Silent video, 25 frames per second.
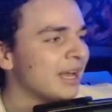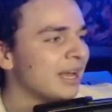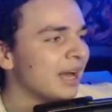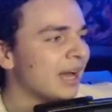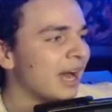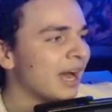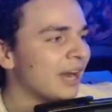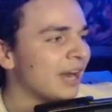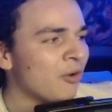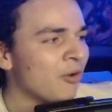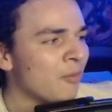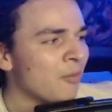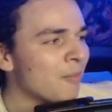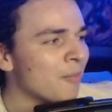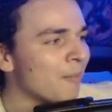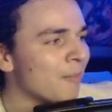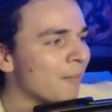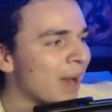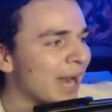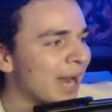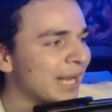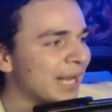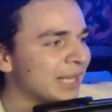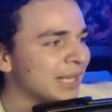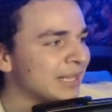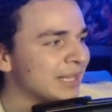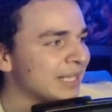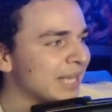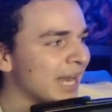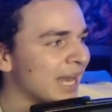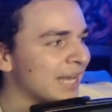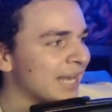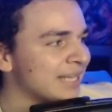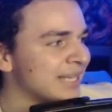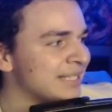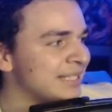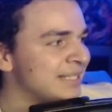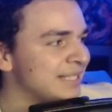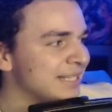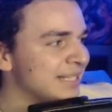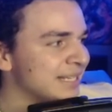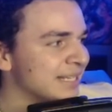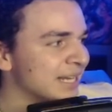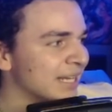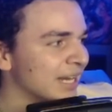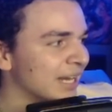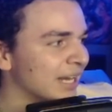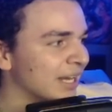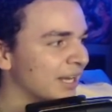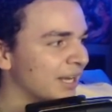I don't mind the
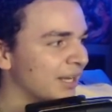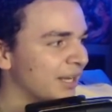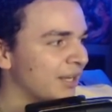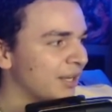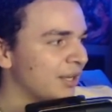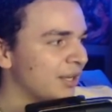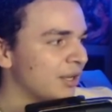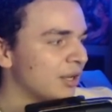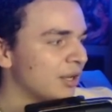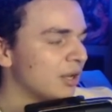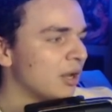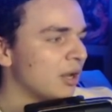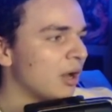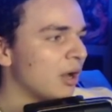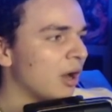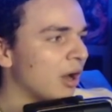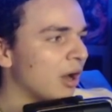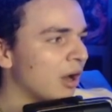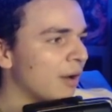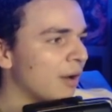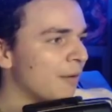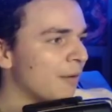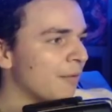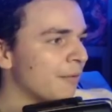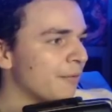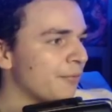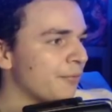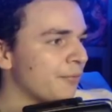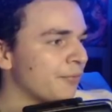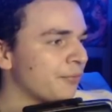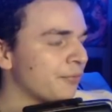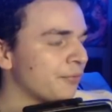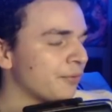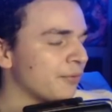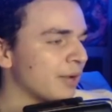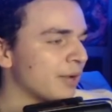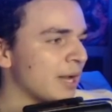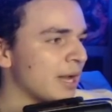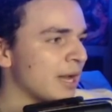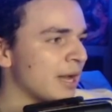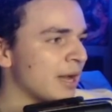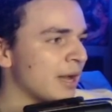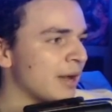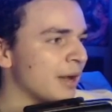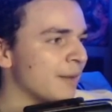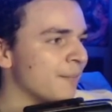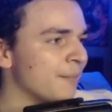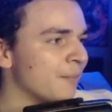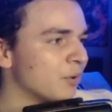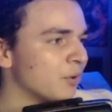idea of
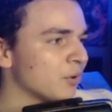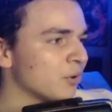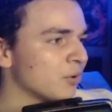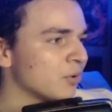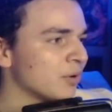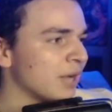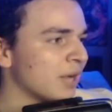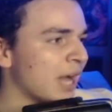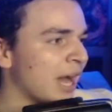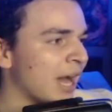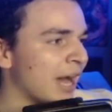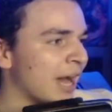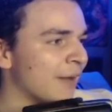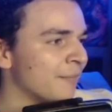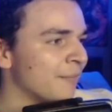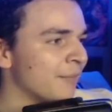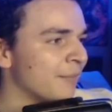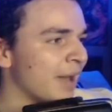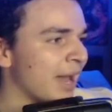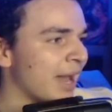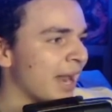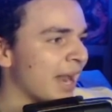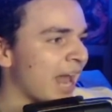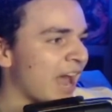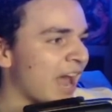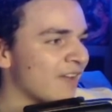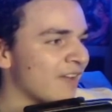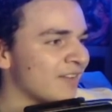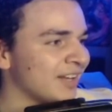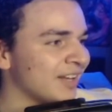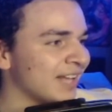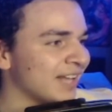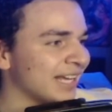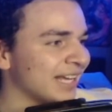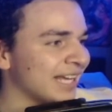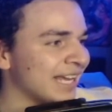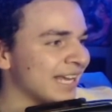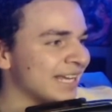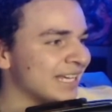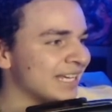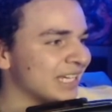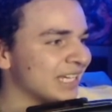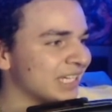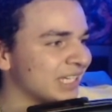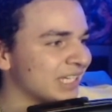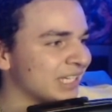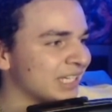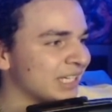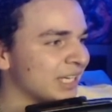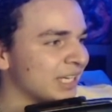uh, Mortal Kombat having like a
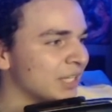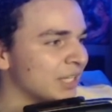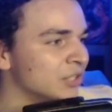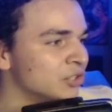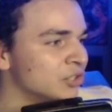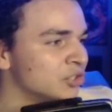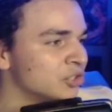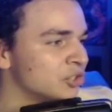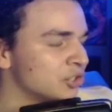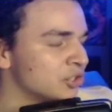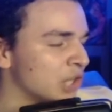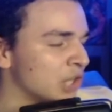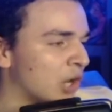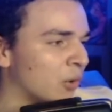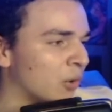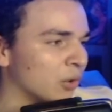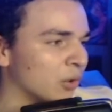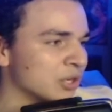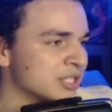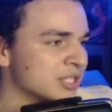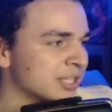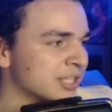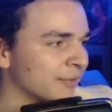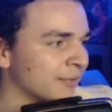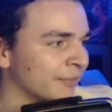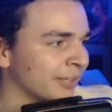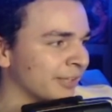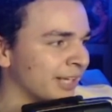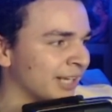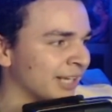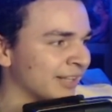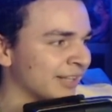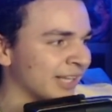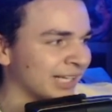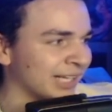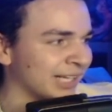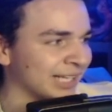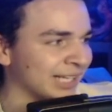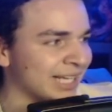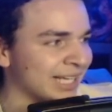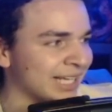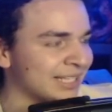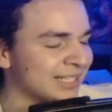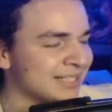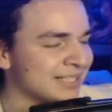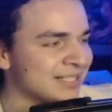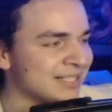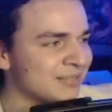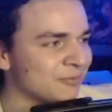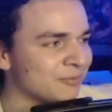kid show or something like that. Like that
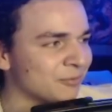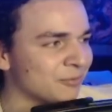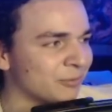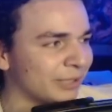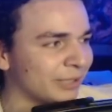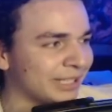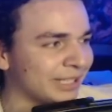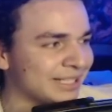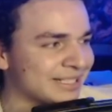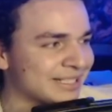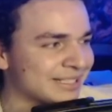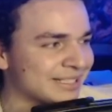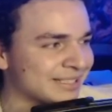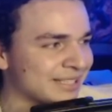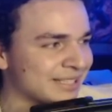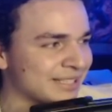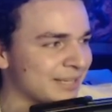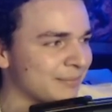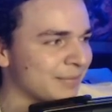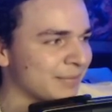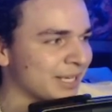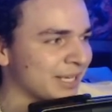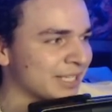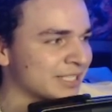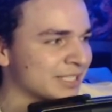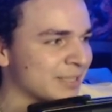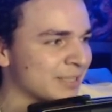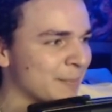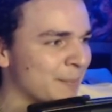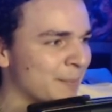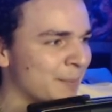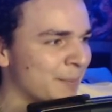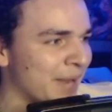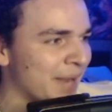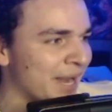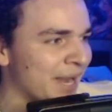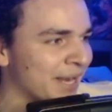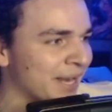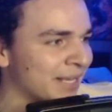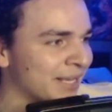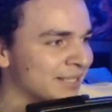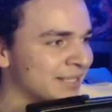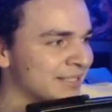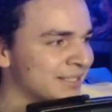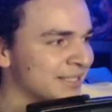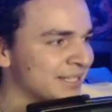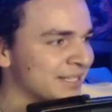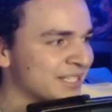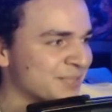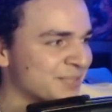doesn't really seem like it's a bad
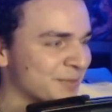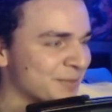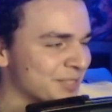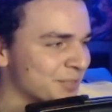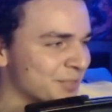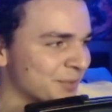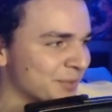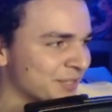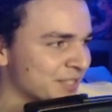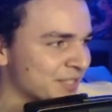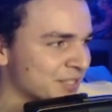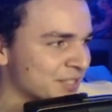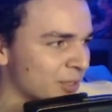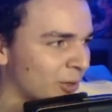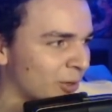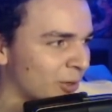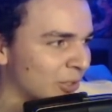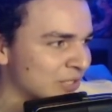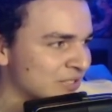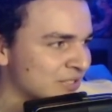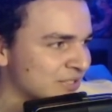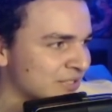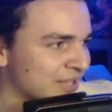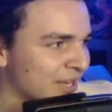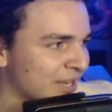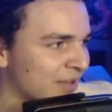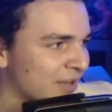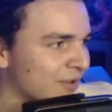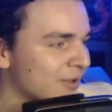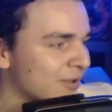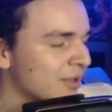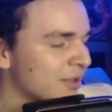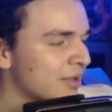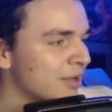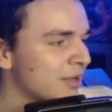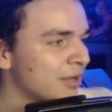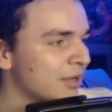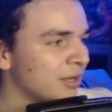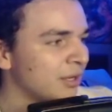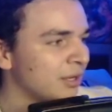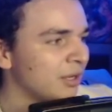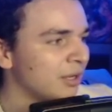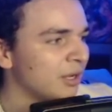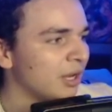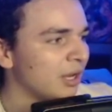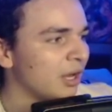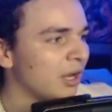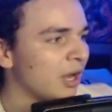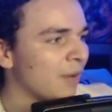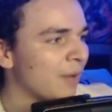idea, especially with this art style.
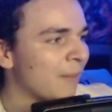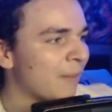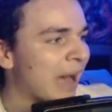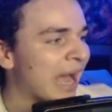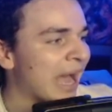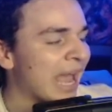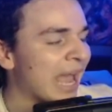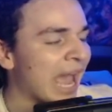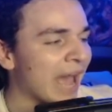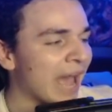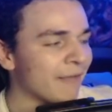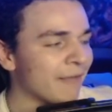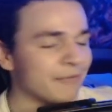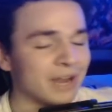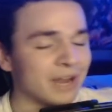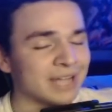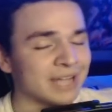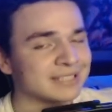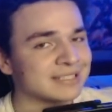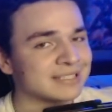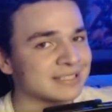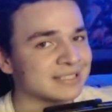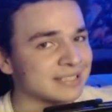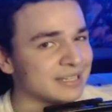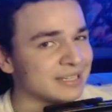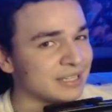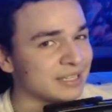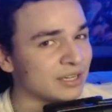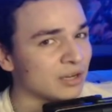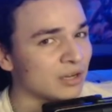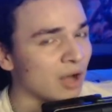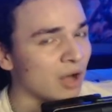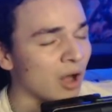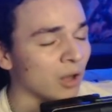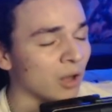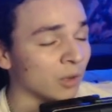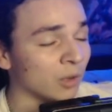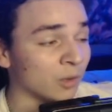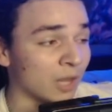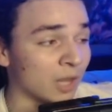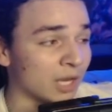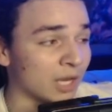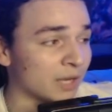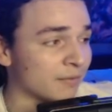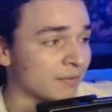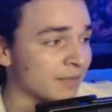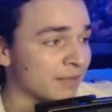Um, I have not seen a lot of the